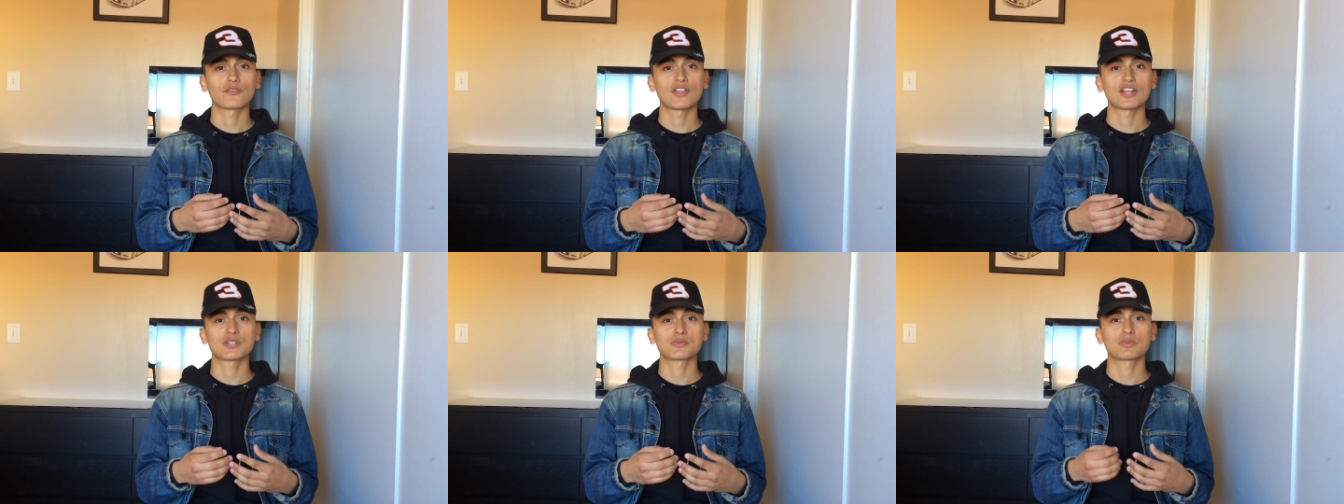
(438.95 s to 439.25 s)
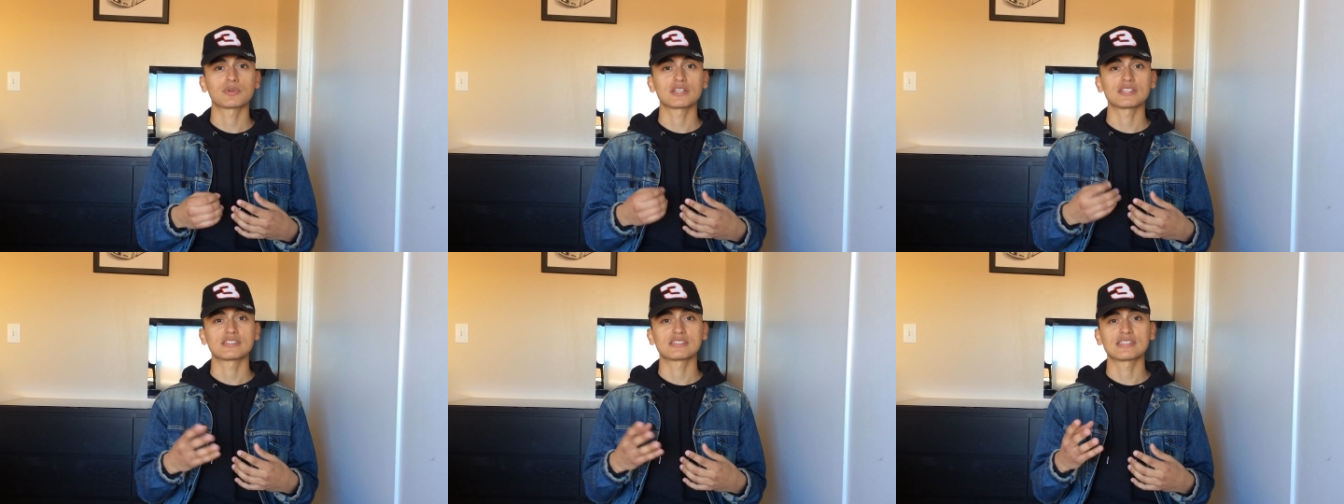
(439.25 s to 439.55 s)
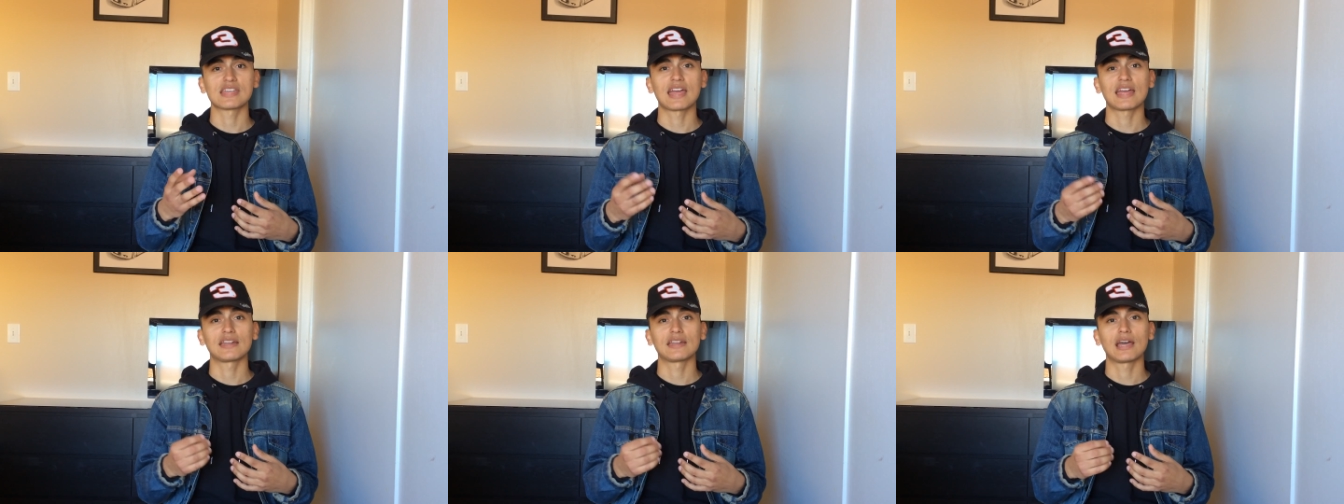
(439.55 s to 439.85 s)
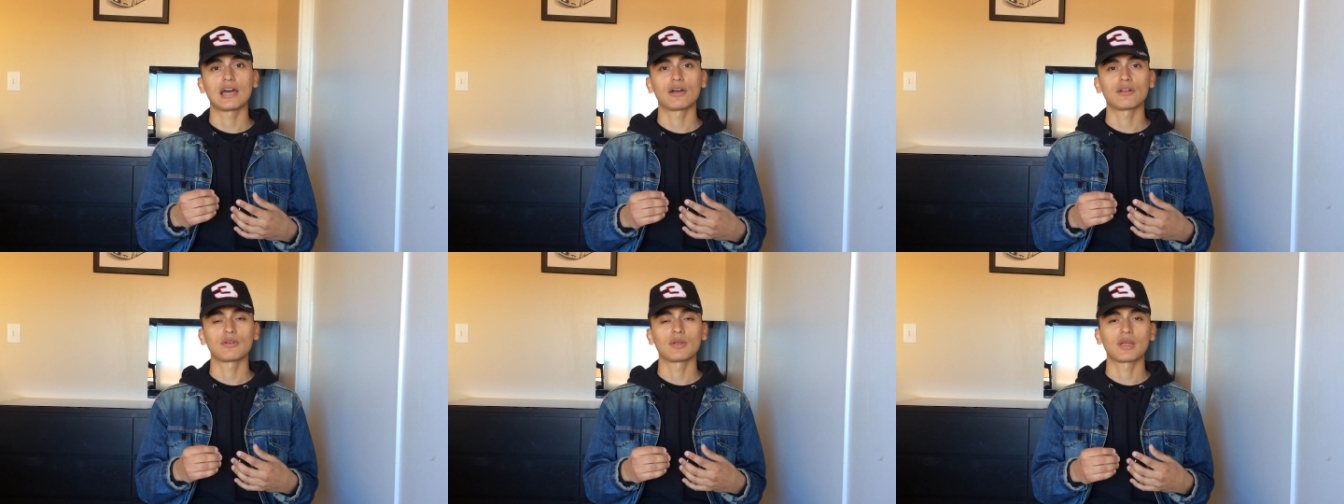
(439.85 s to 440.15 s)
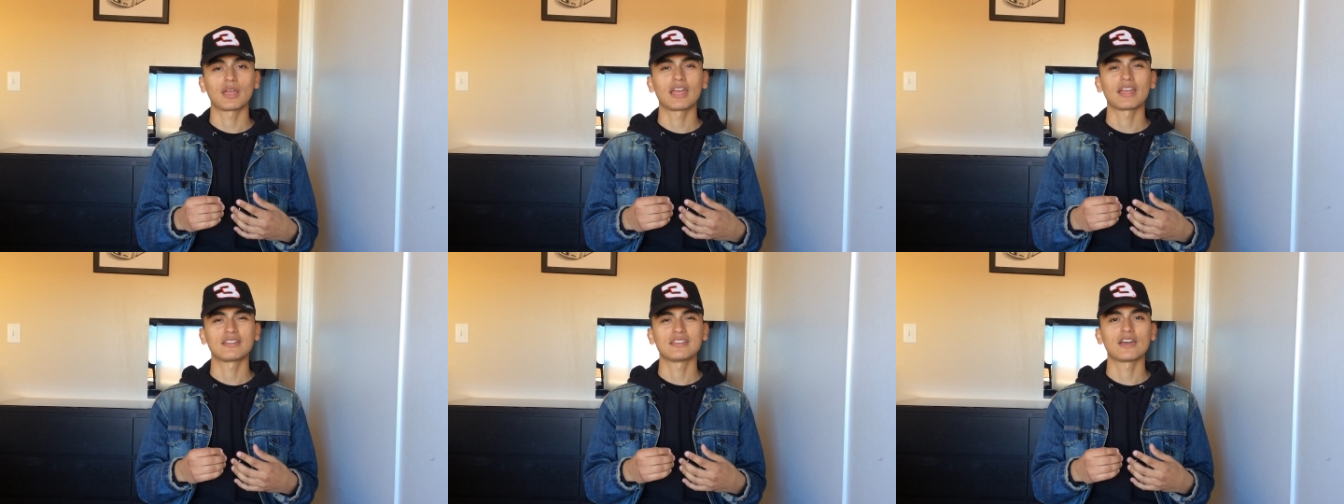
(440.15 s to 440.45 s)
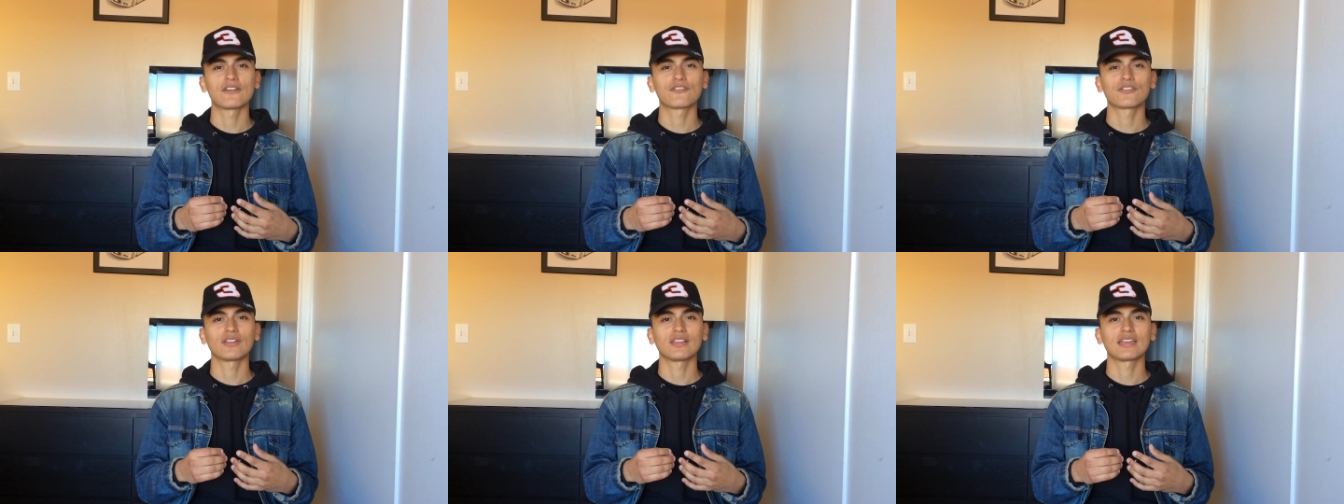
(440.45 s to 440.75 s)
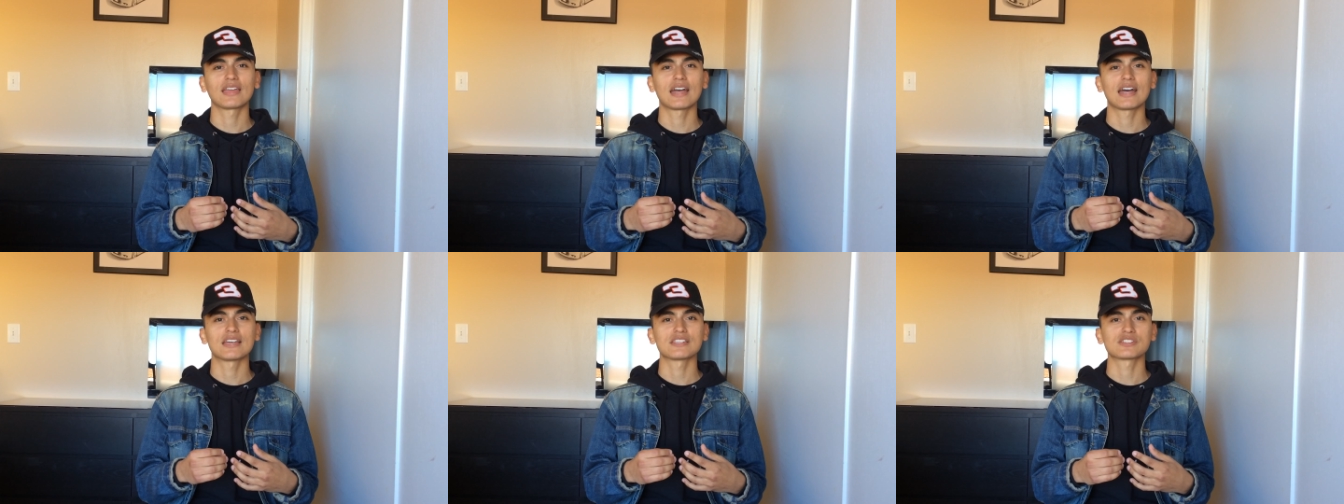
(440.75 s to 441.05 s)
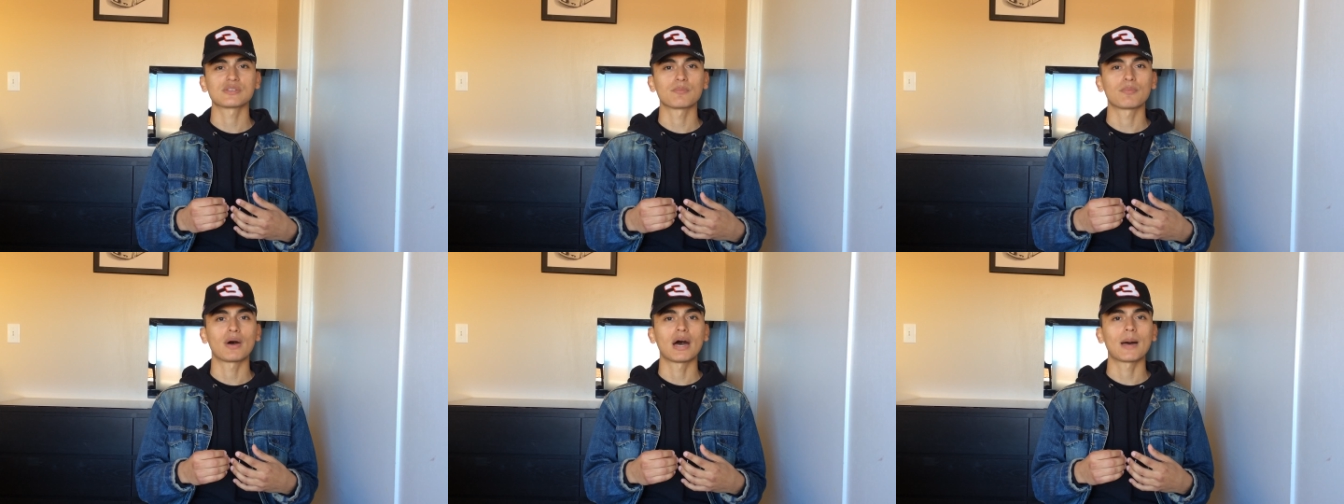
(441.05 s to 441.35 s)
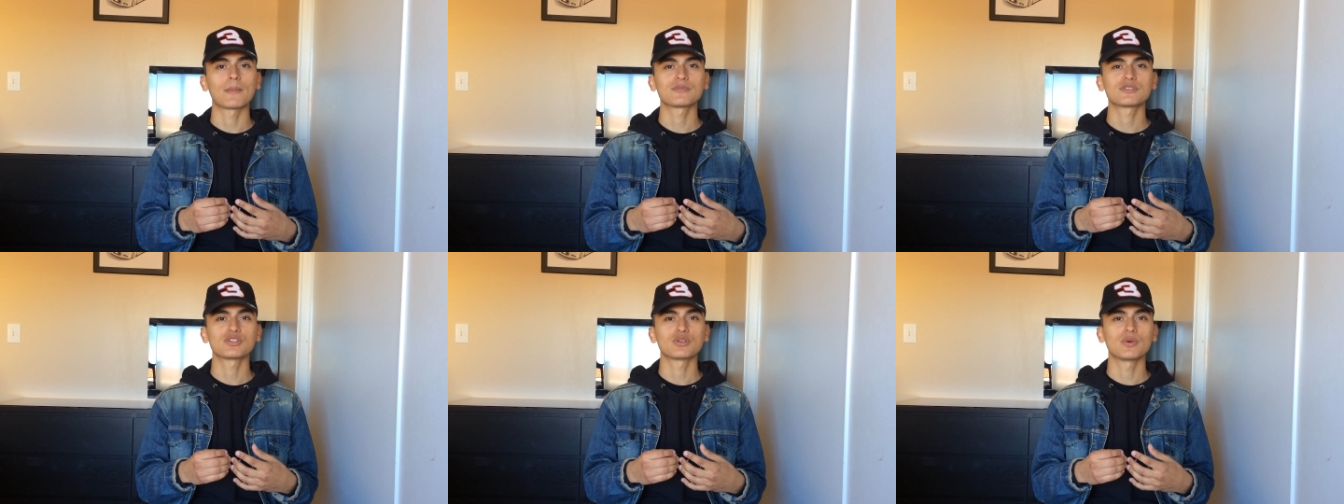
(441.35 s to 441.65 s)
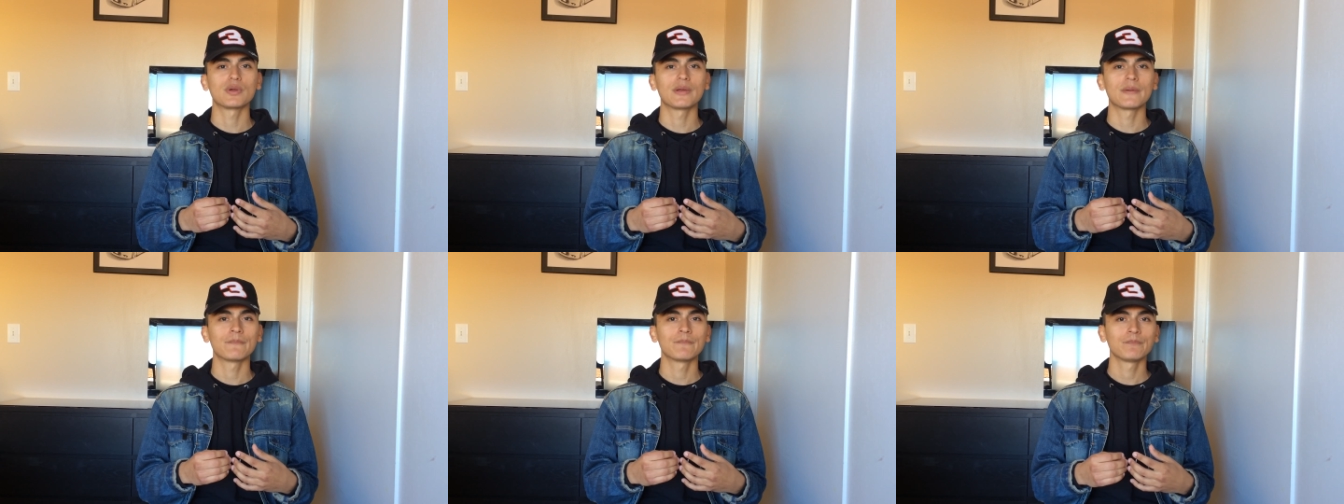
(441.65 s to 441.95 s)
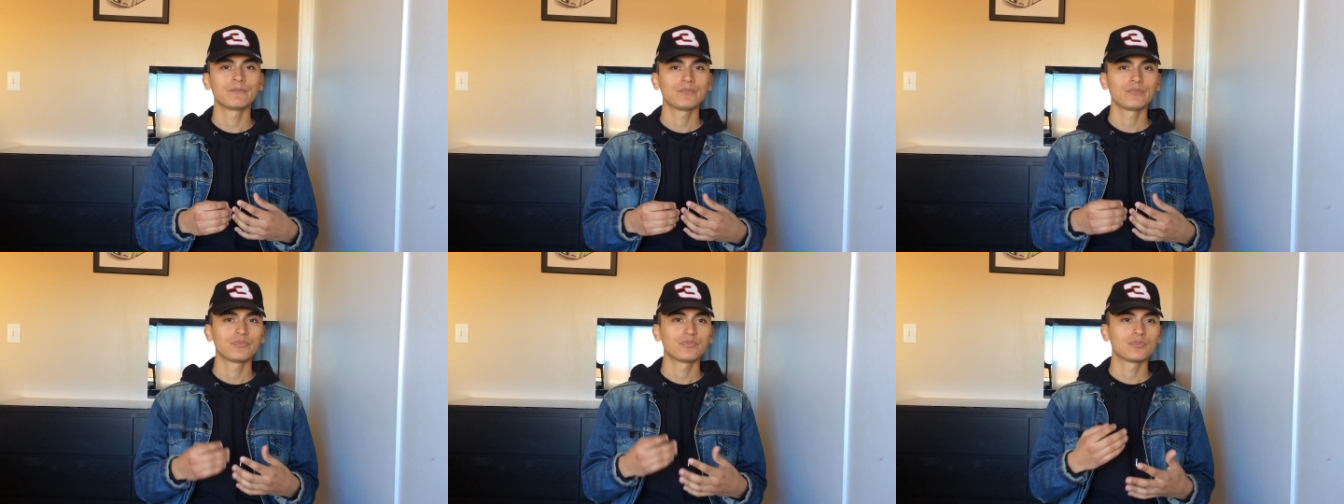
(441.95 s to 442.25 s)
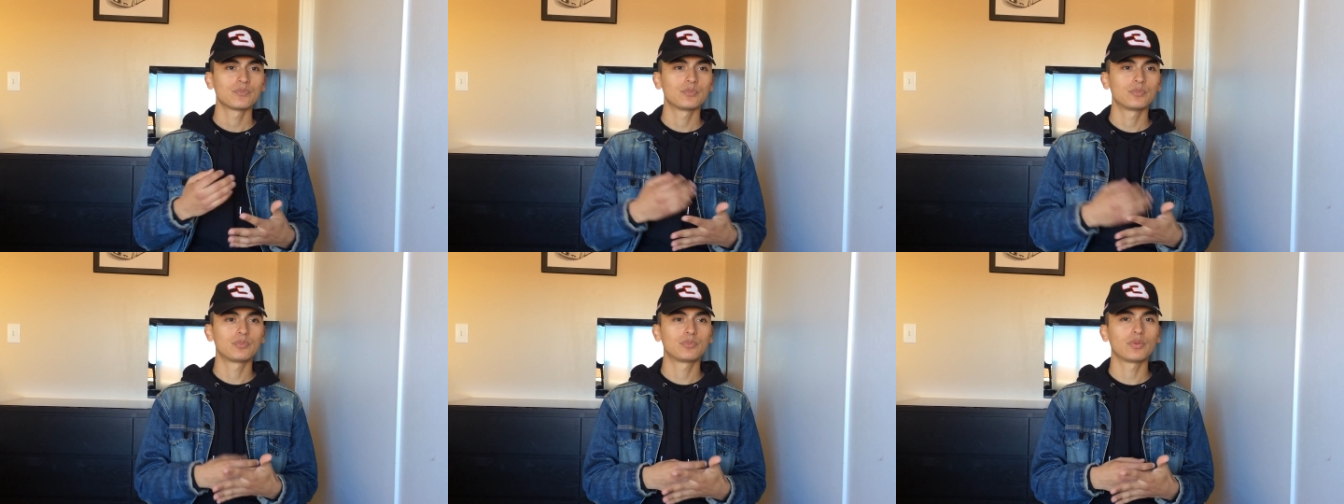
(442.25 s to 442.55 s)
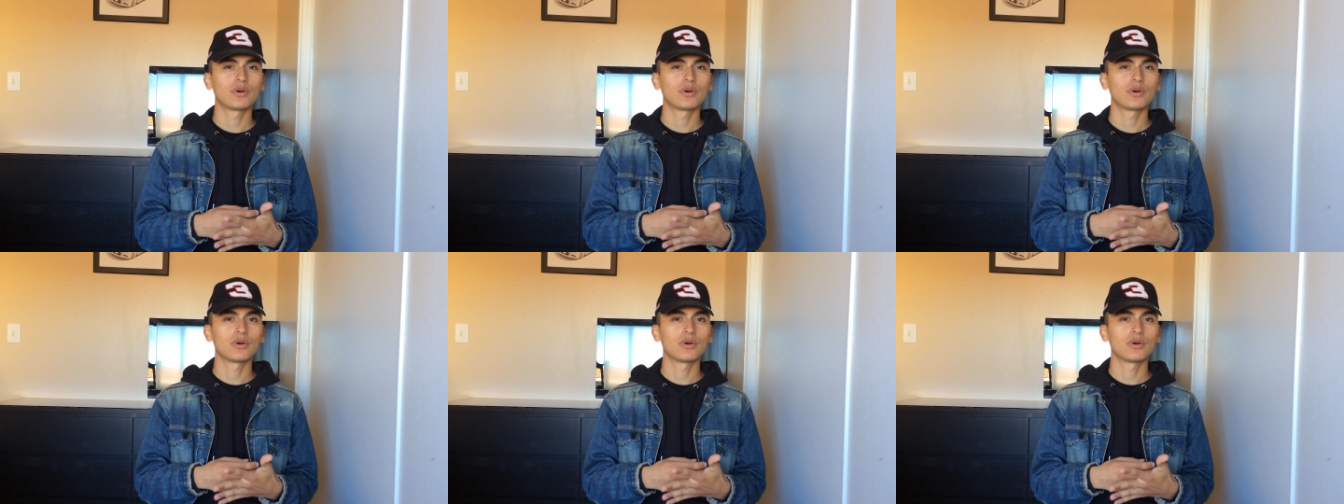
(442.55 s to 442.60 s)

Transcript: That's pretty standout, and it definitely has some pop to it.